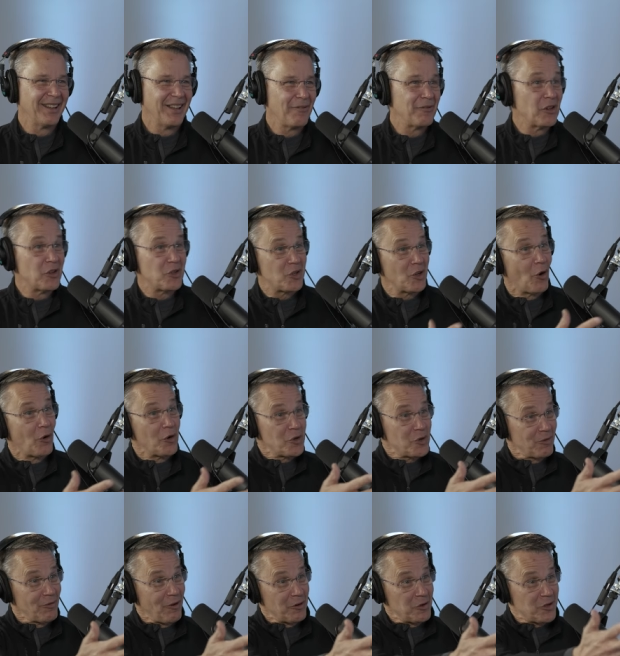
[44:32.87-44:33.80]
I'd love to see,
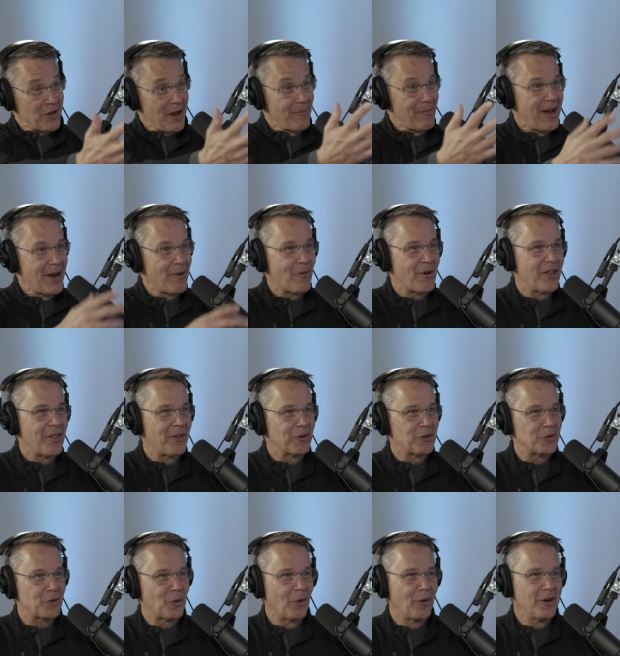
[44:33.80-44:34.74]
or or stop by one of
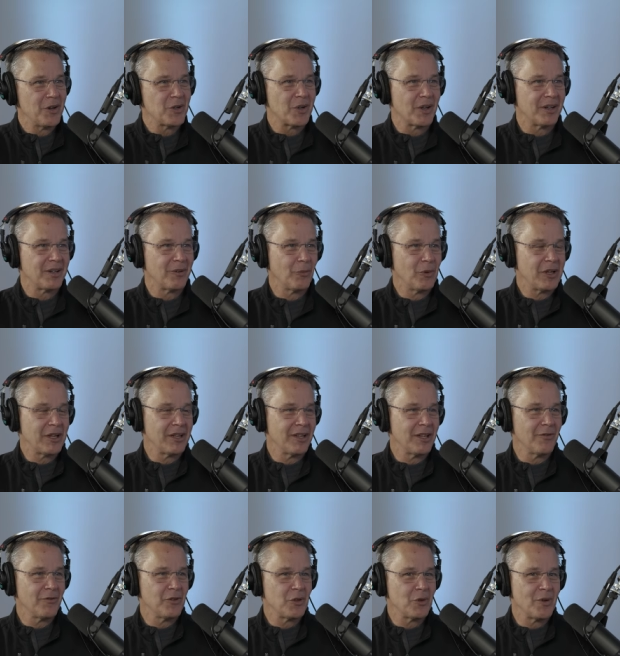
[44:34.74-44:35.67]
their stores absolutely. and we
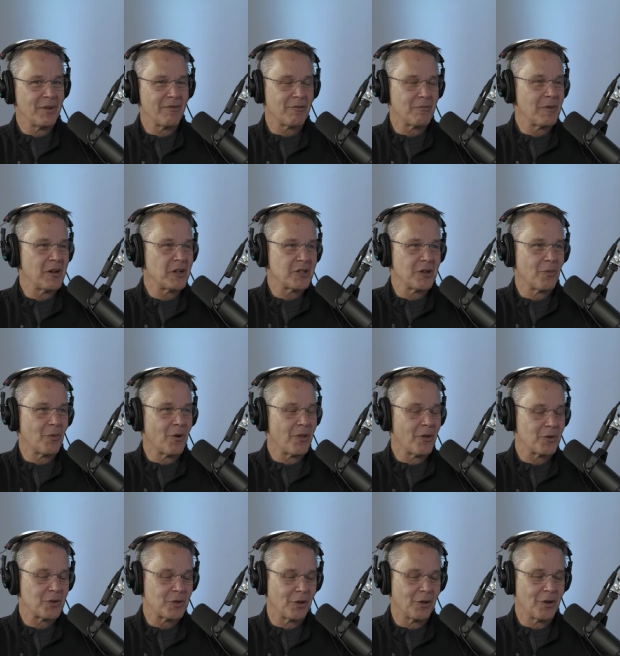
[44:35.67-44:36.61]
can give you information on
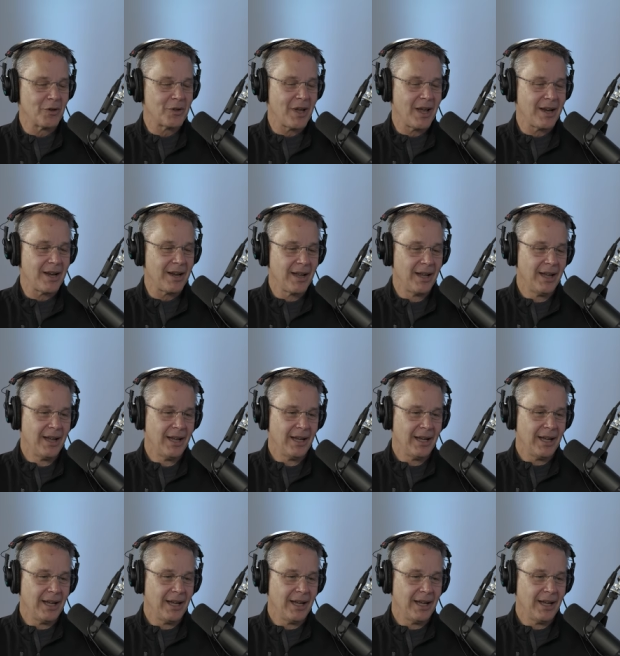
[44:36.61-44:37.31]
what those will look located.